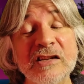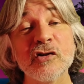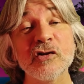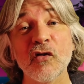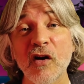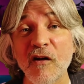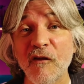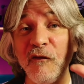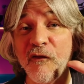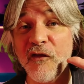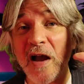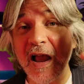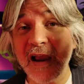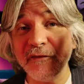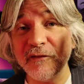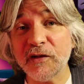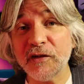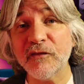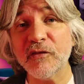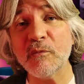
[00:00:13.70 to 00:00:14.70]
look at 5
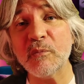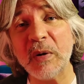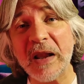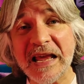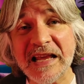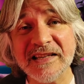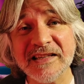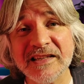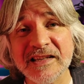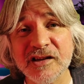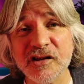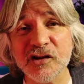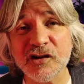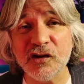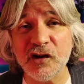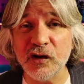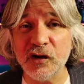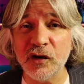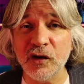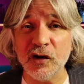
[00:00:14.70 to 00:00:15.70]
different places
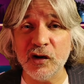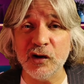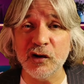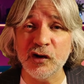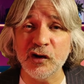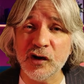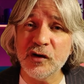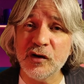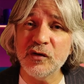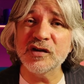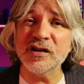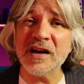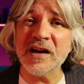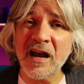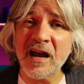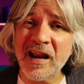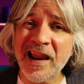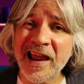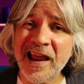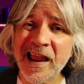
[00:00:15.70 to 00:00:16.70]
that you can use
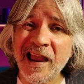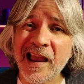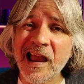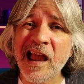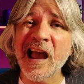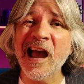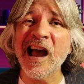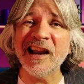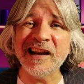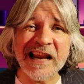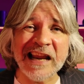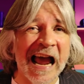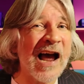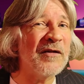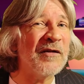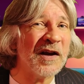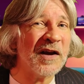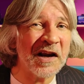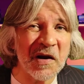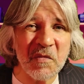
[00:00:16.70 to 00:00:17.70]
Dalle and how
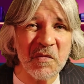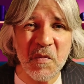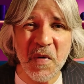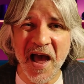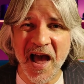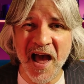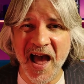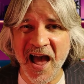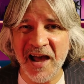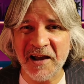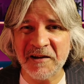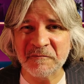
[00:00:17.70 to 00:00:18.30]
they compare.